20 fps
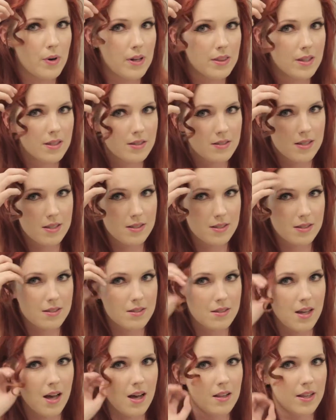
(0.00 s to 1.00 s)
So what this
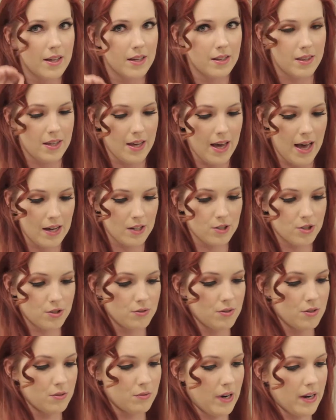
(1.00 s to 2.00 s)
is, it's not like the
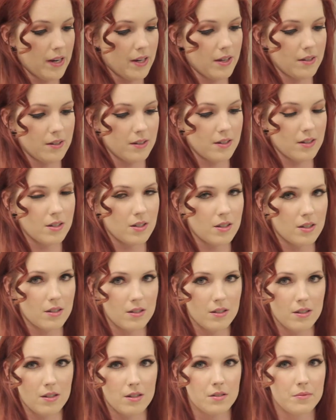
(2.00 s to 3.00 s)
actual regular
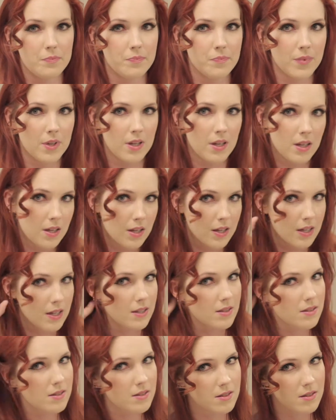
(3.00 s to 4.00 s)
curl.
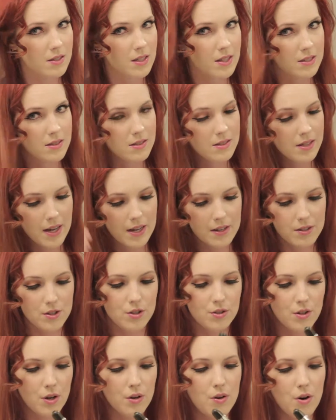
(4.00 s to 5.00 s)
It's
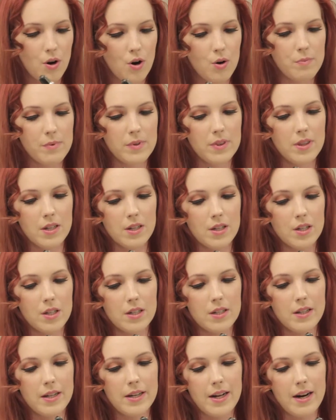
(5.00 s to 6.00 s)
kind of, you don't open
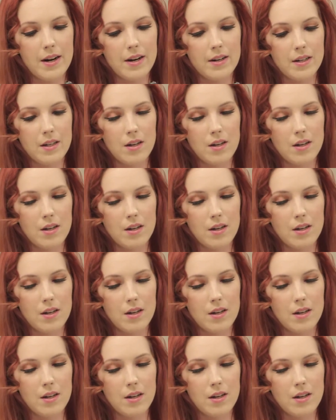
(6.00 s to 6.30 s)
the curling